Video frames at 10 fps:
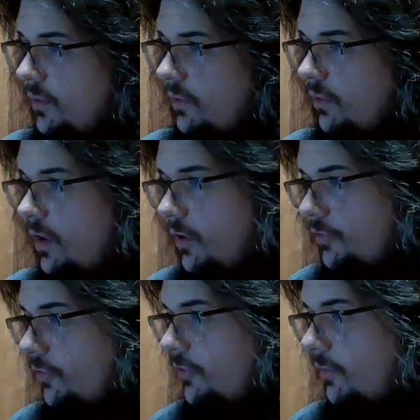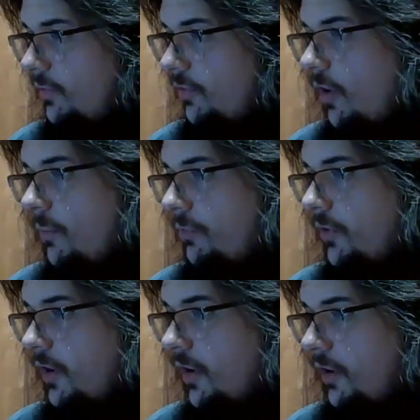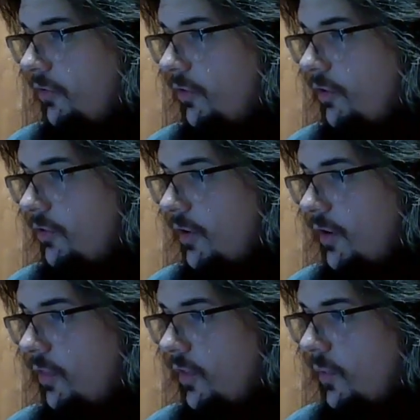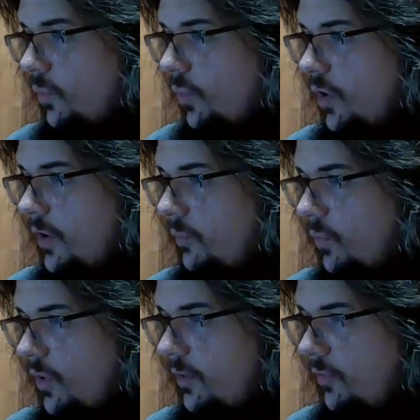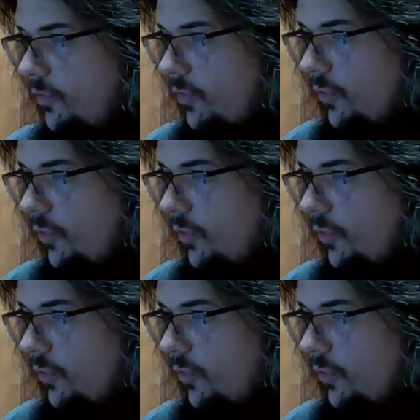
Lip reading: lost to Stephen Thompson in a decision, and then won 6